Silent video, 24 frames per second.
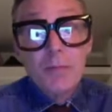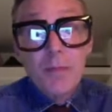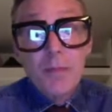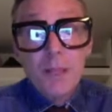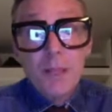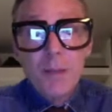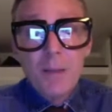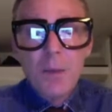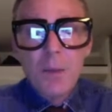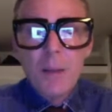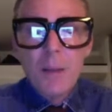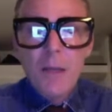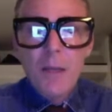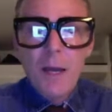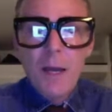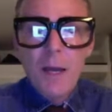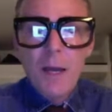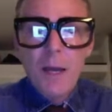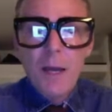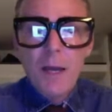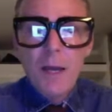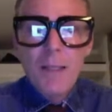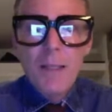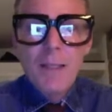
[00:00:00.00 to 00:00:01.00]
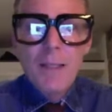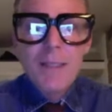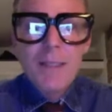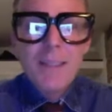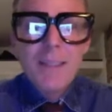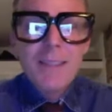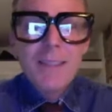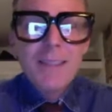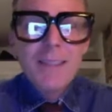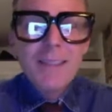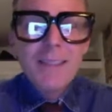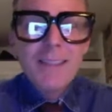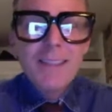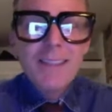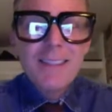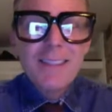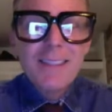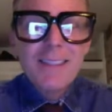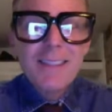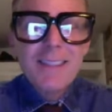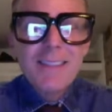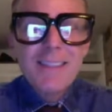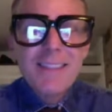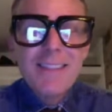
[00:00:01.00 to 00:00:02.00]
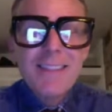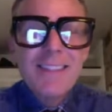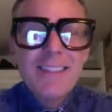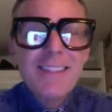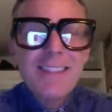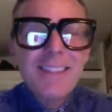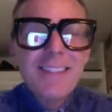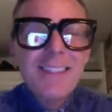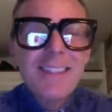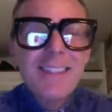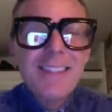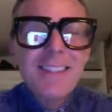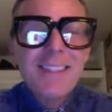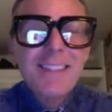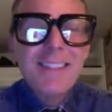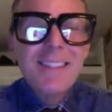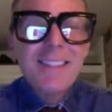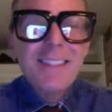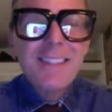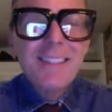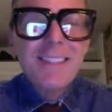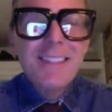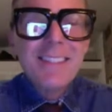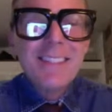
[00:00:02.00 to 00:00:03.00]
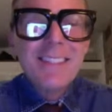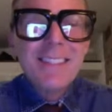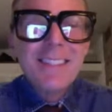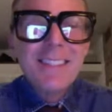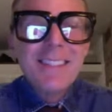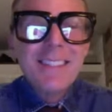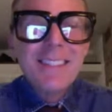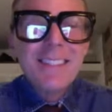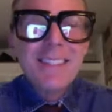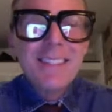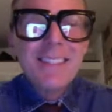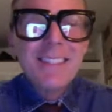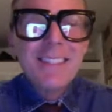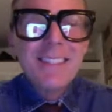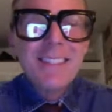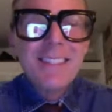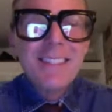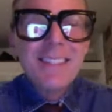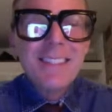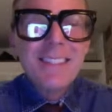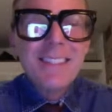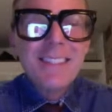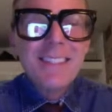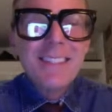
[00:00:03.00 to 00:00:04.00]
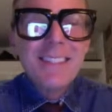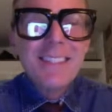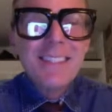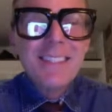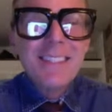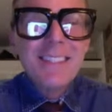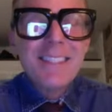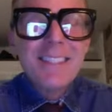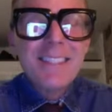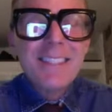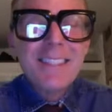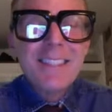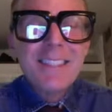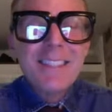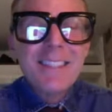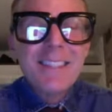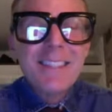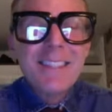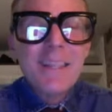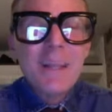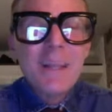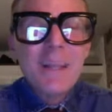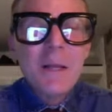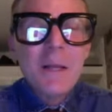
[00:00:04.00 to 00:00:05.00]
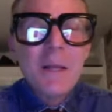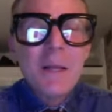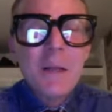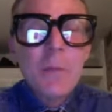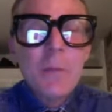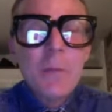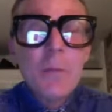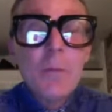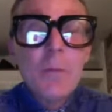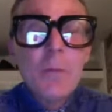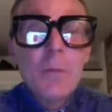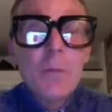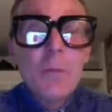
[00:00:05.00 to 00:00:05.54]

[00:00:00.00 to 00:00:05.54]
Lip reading: The person shown says nothing.